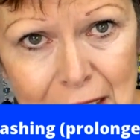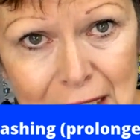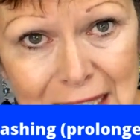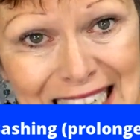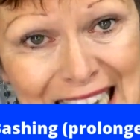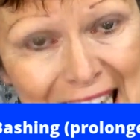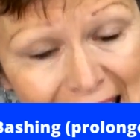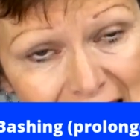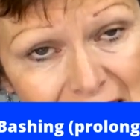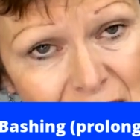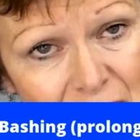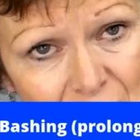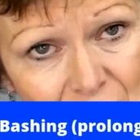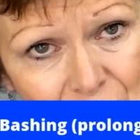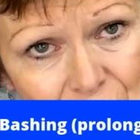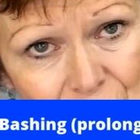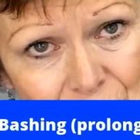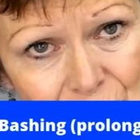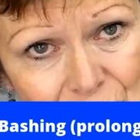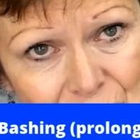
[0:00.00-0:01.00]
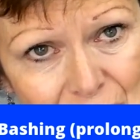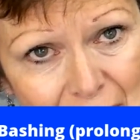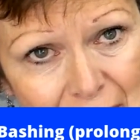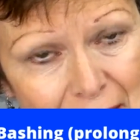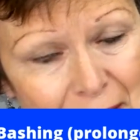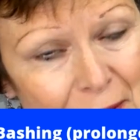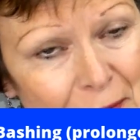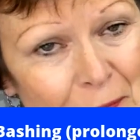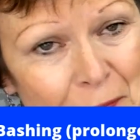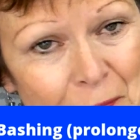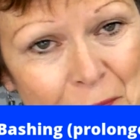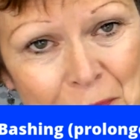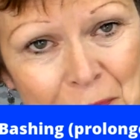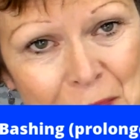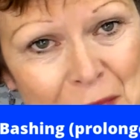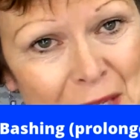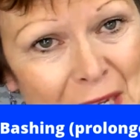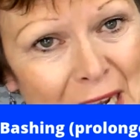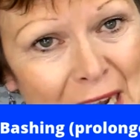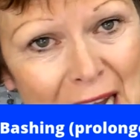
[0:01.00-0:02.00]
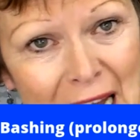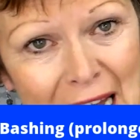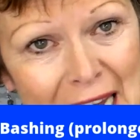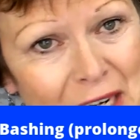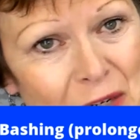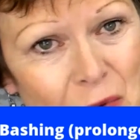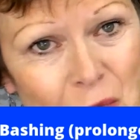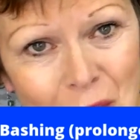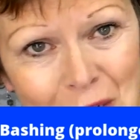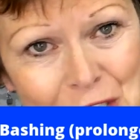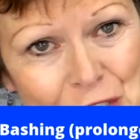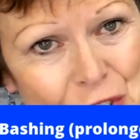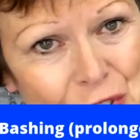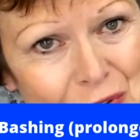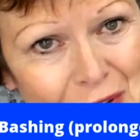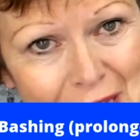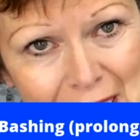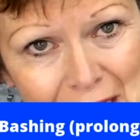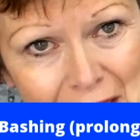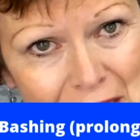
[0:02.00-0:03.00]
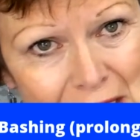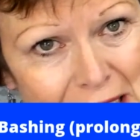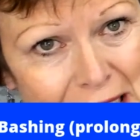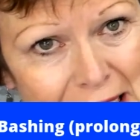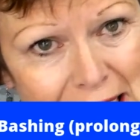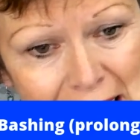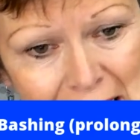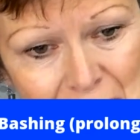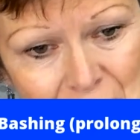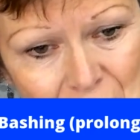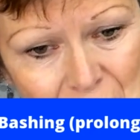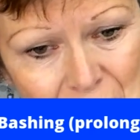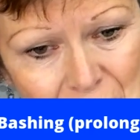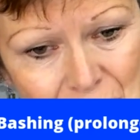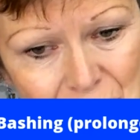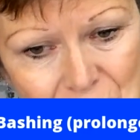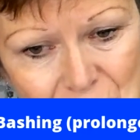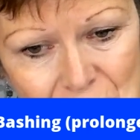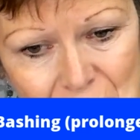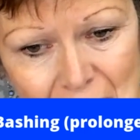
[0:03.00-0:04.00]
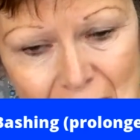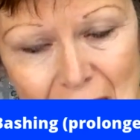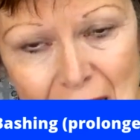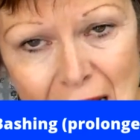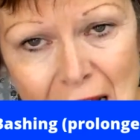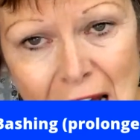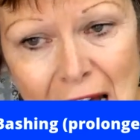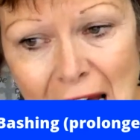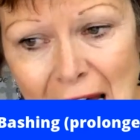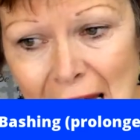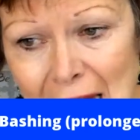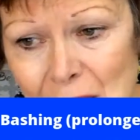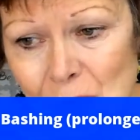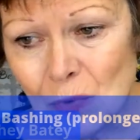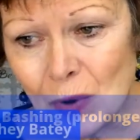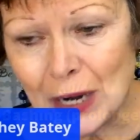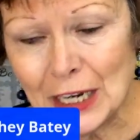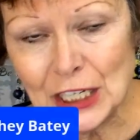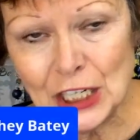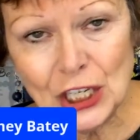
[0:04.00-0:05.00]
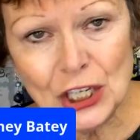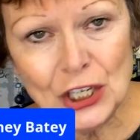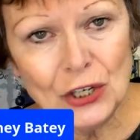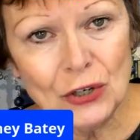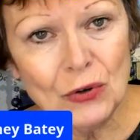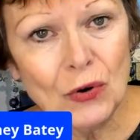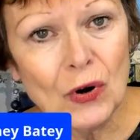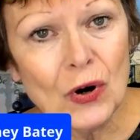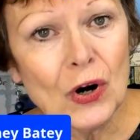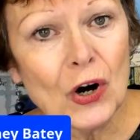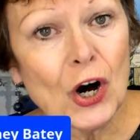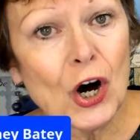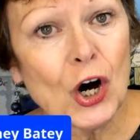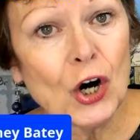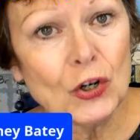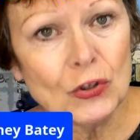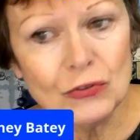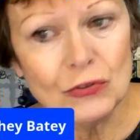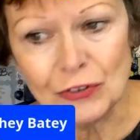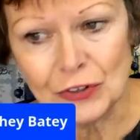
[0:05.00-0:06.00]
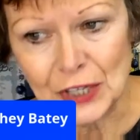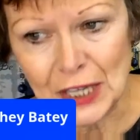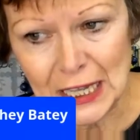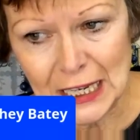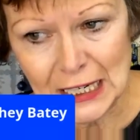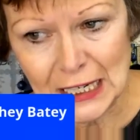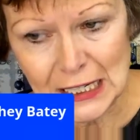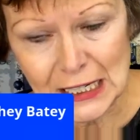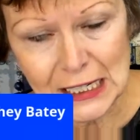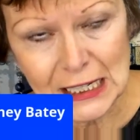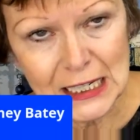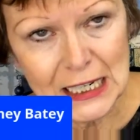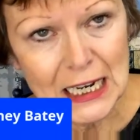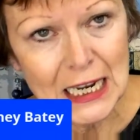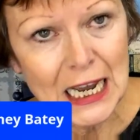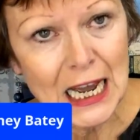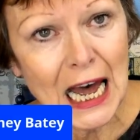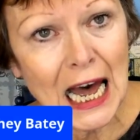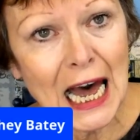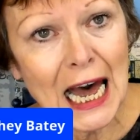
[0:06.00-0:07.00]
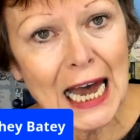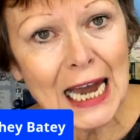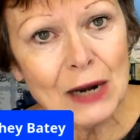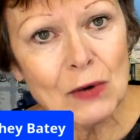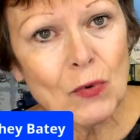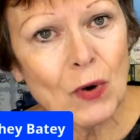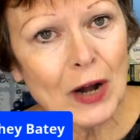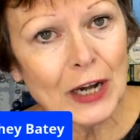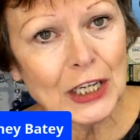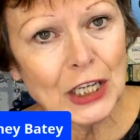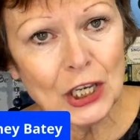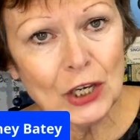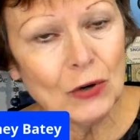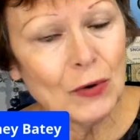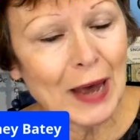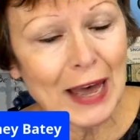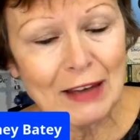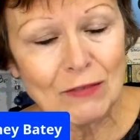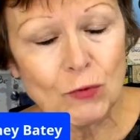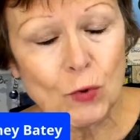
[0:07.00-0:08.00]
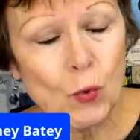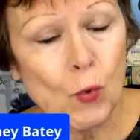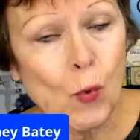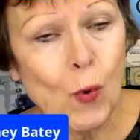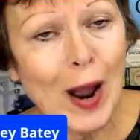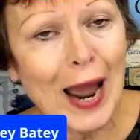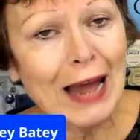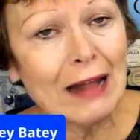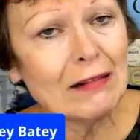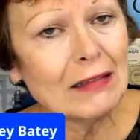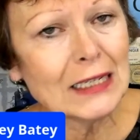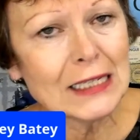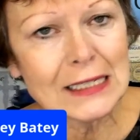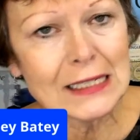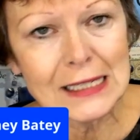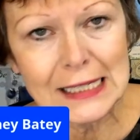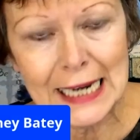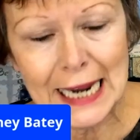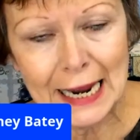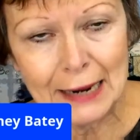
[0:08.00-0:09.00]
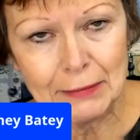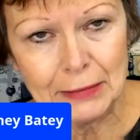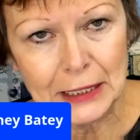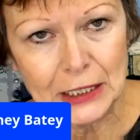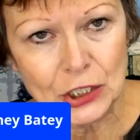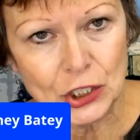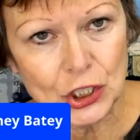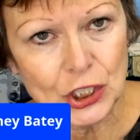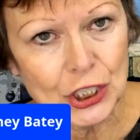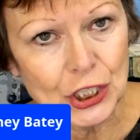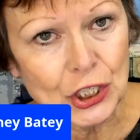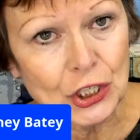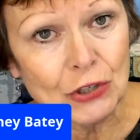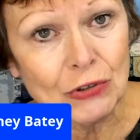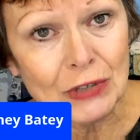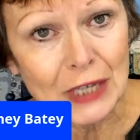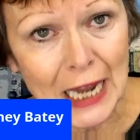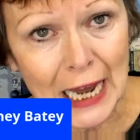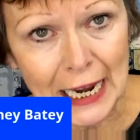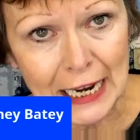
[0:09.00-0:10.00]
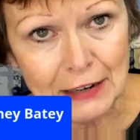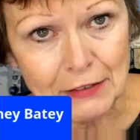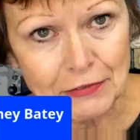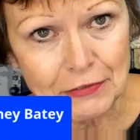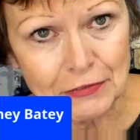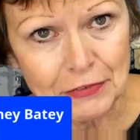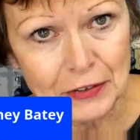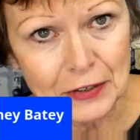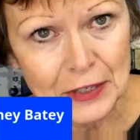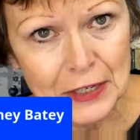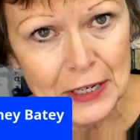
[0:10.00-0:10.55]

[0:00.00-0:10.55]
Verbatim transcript: 10 years. I don't want you there in 10 years. I want you over this. I want you have well established a new life.